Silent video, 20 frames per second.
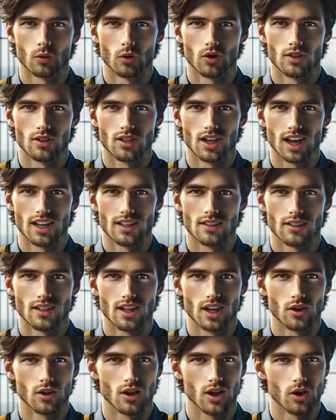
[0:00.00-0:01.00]
Worst case
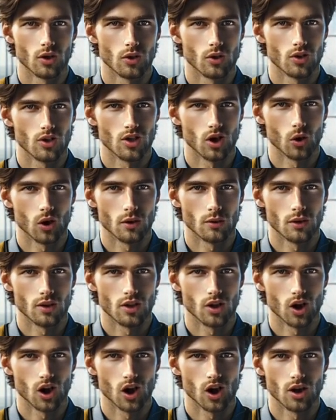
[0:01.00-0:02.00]
scenario, you show up
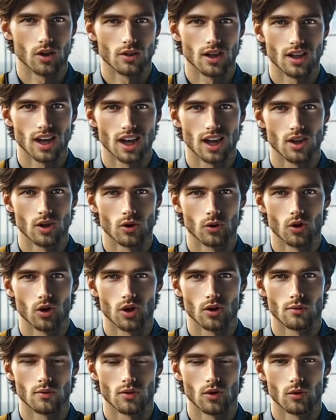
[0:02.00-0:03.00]
on the call and you'll
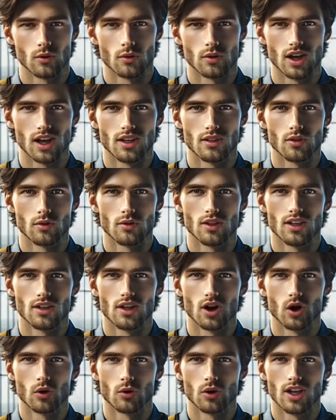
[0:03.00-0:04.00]
learn a few things you
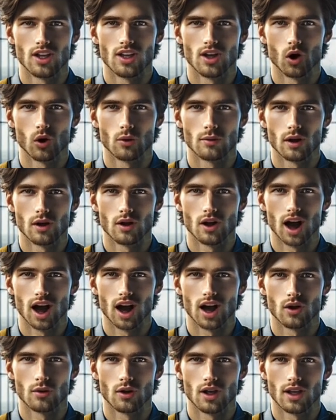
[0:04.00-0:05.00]
didn't already know about
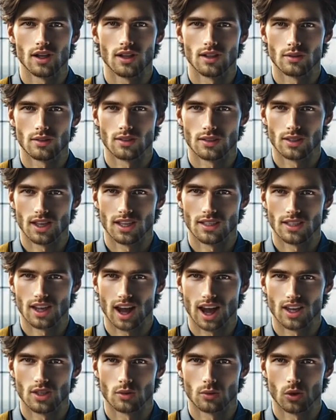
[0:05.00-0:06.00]
hiring. These
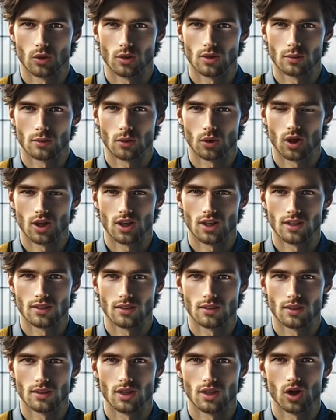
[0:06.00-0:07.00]
guys wrote the book,
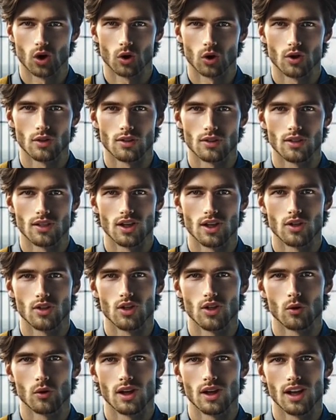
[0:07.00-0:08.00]
the course, and are
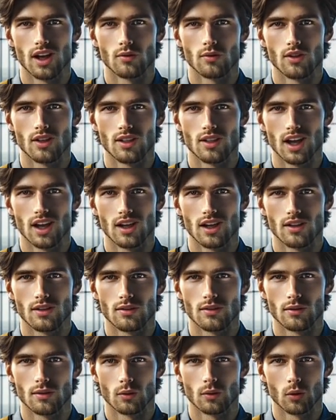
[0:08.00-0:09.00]
doing it every day.
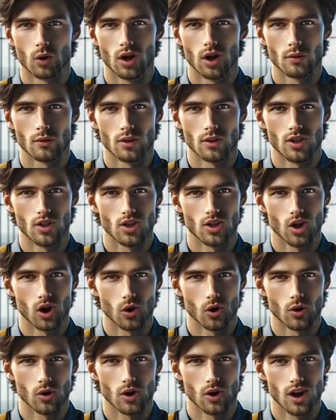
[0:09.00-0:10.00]
Welcome to the
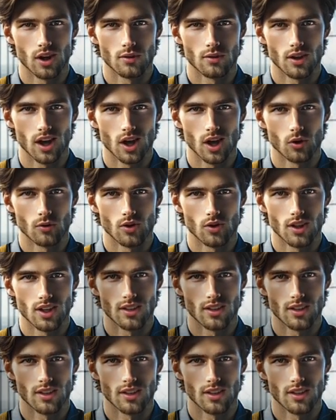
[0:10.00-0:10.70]
show, and thank you for